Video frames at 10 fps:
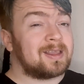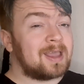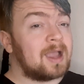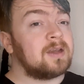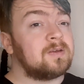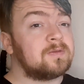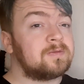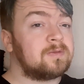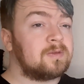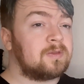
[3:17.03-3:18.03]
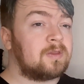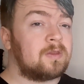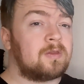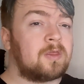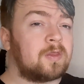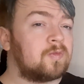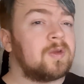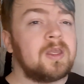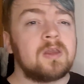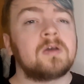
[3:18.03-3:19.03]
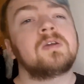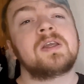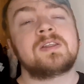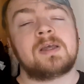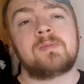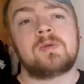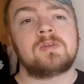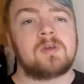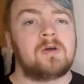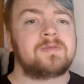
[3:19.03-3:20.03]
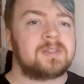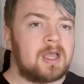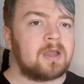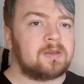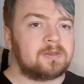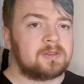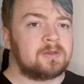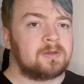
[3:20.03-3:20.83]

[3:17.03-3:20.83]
kind of 3 good examples of sagas.